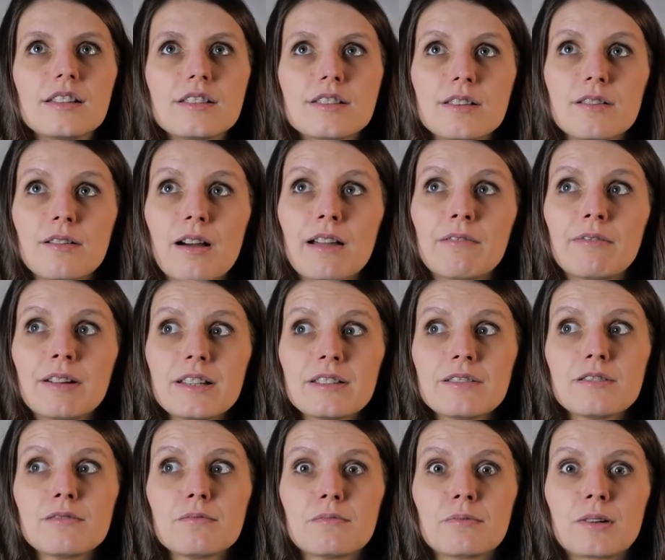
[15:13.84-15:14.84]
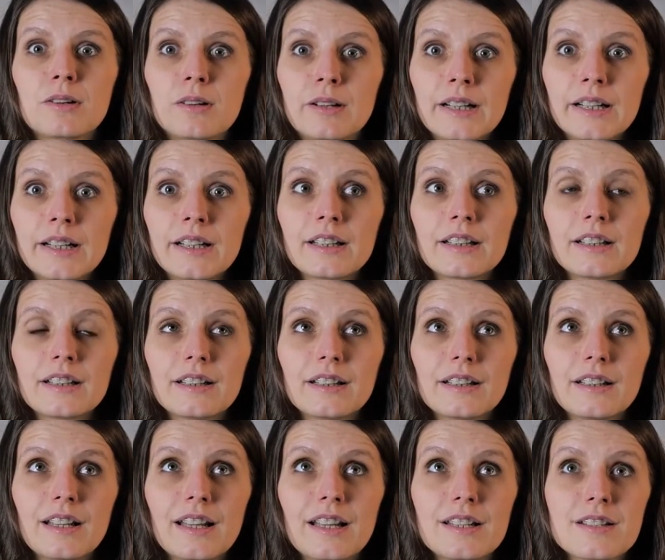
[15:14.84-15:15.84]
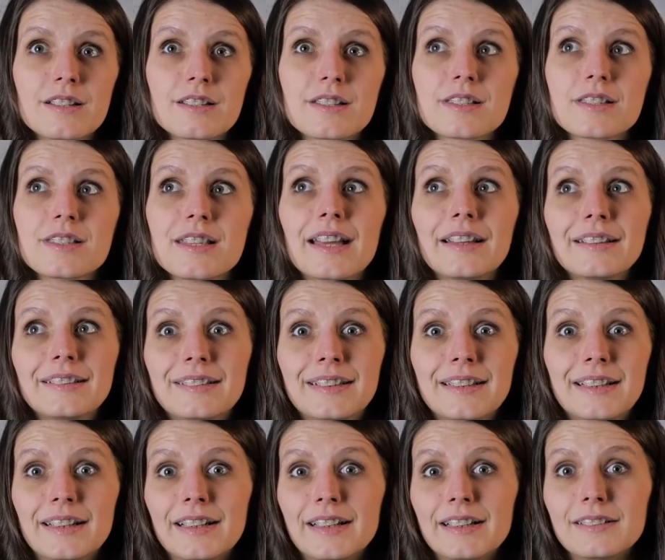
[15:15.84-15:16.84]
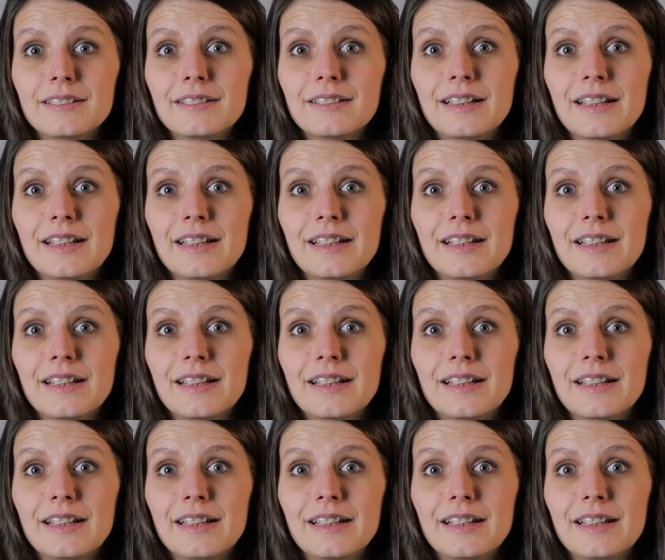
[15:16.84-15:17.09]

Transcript: so I went to the park and just sat there